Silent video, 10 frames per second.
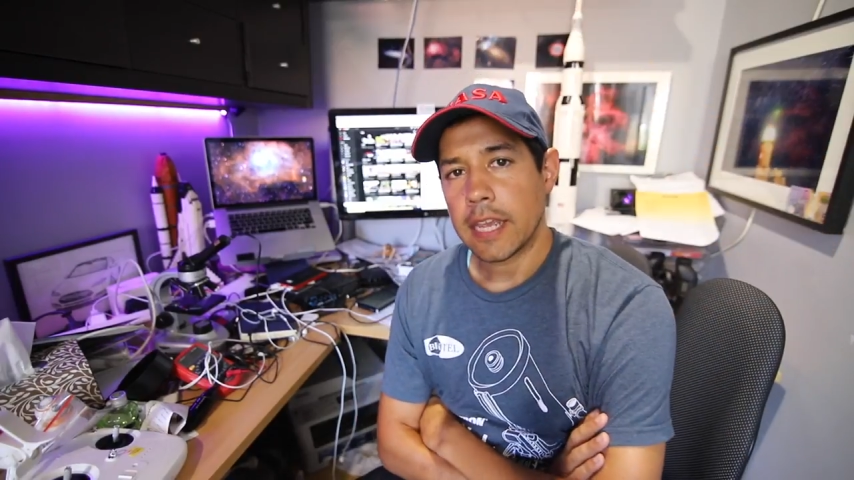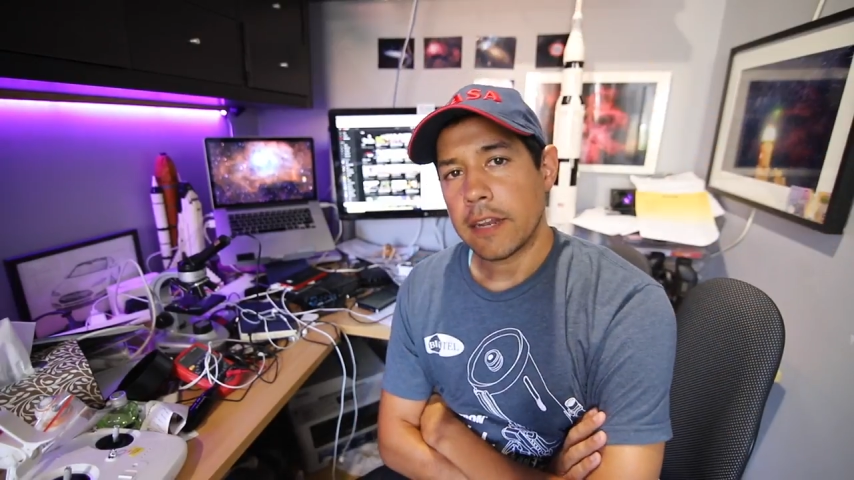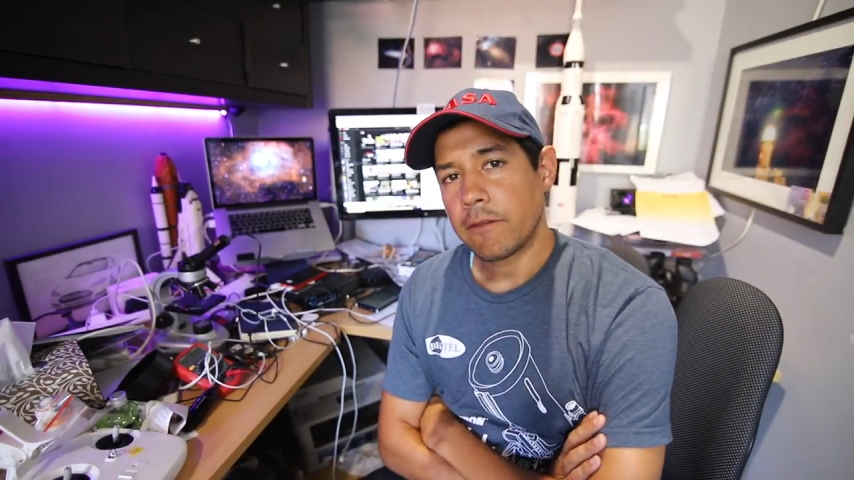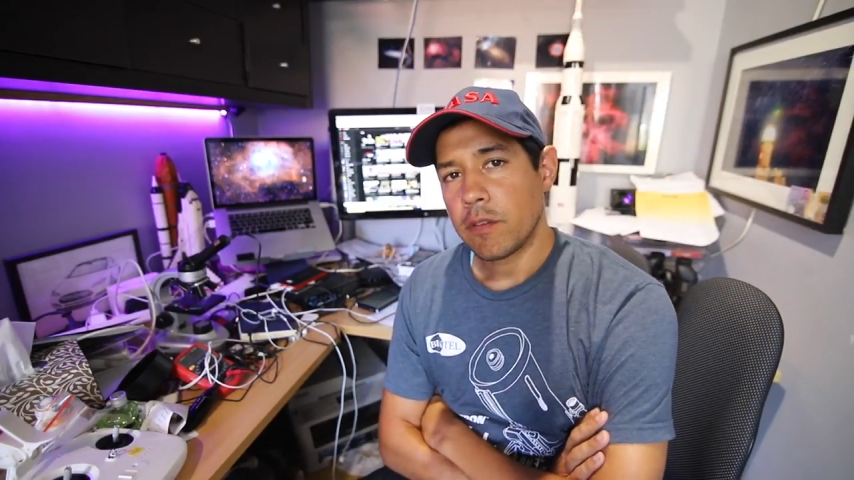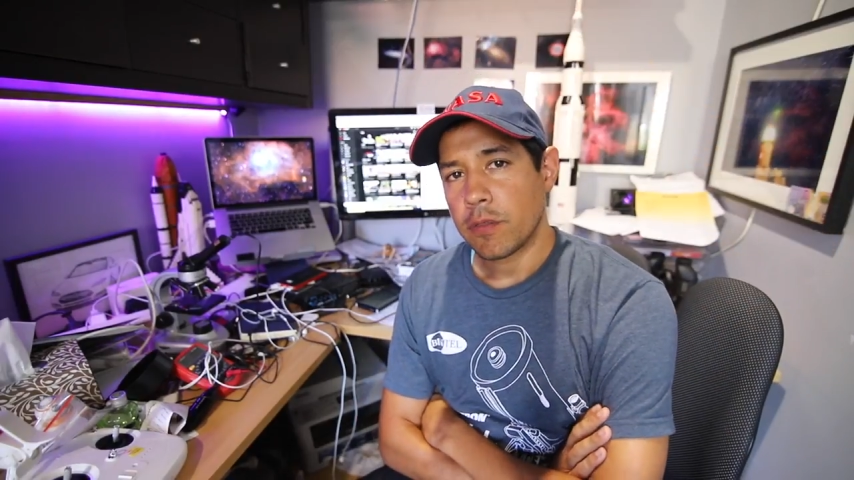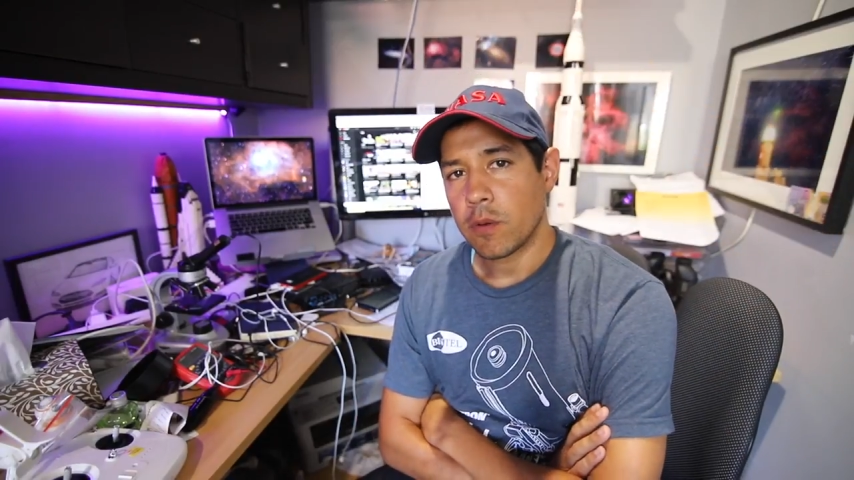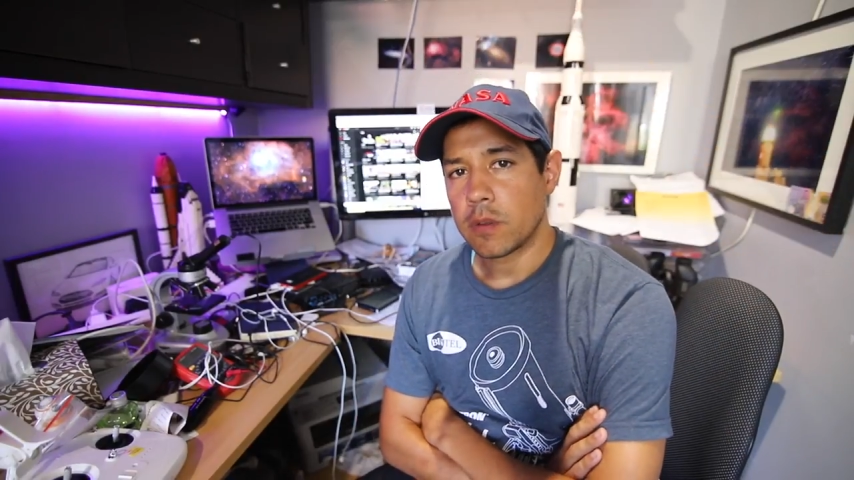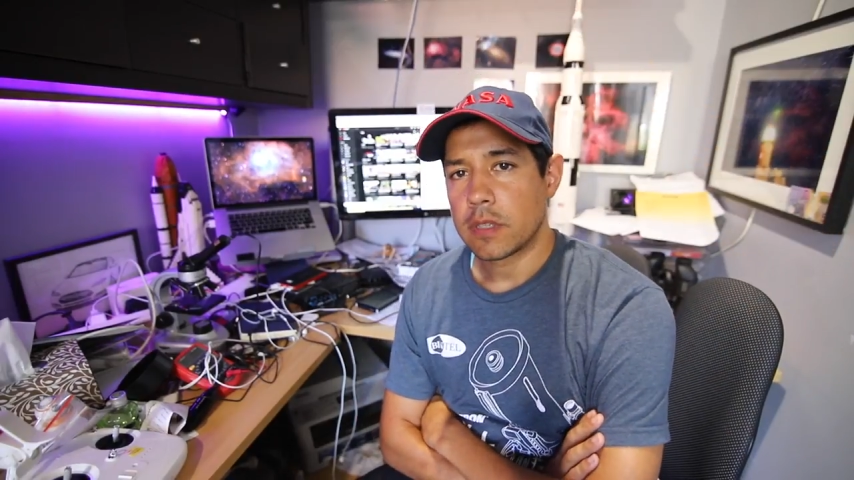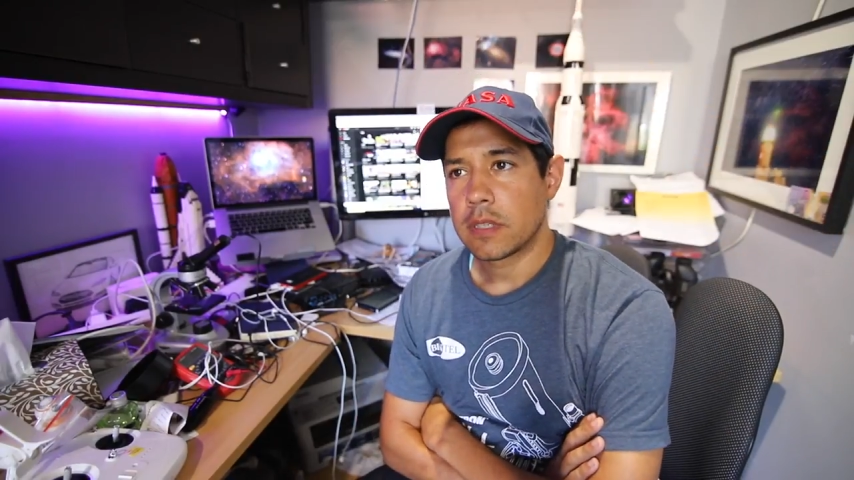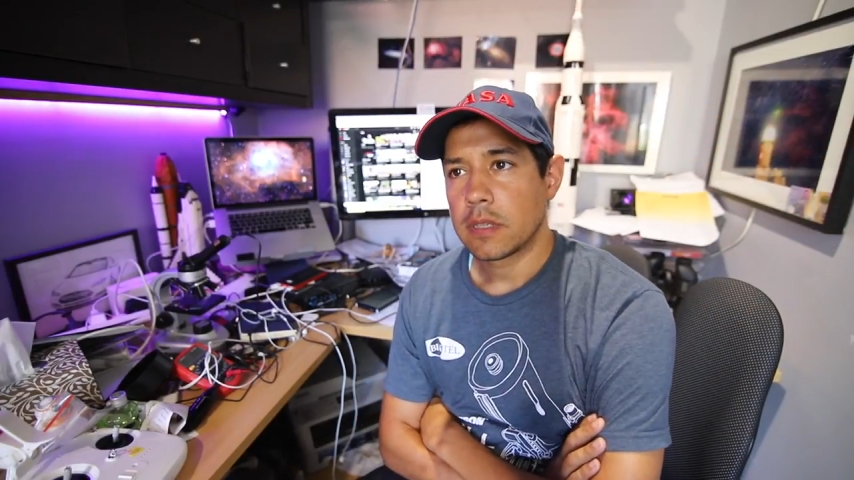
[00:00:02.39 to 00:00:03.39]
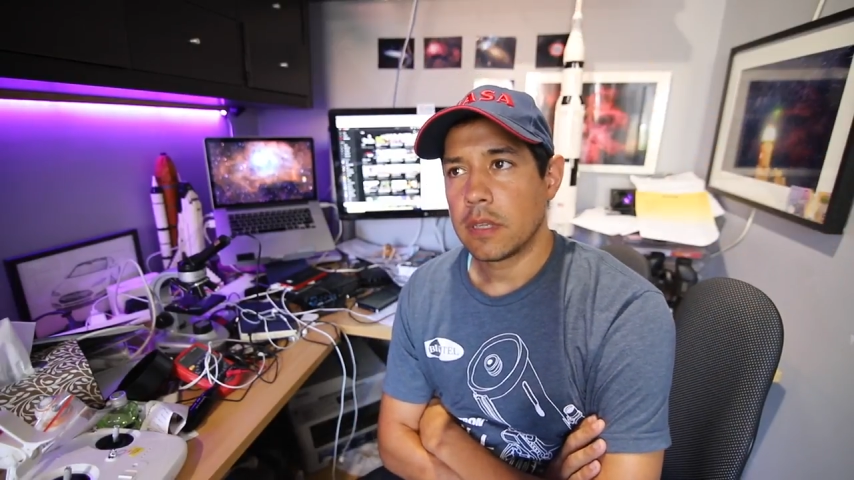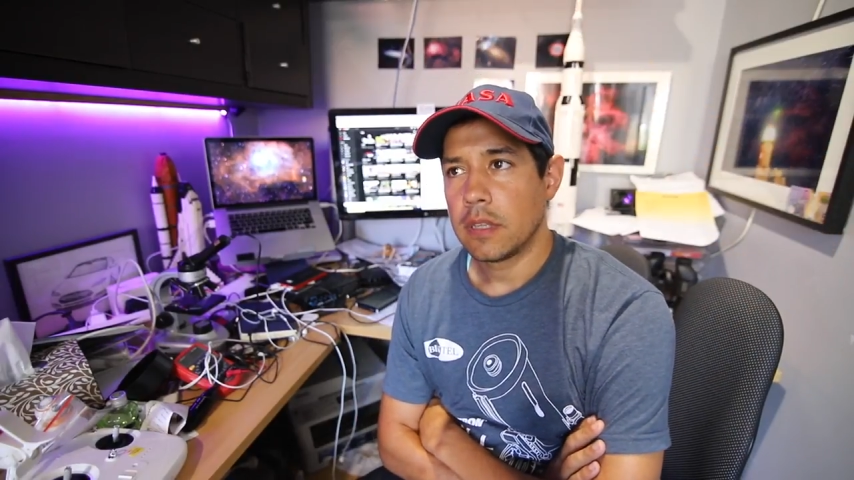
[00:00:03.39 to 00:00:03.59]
had a few thoughts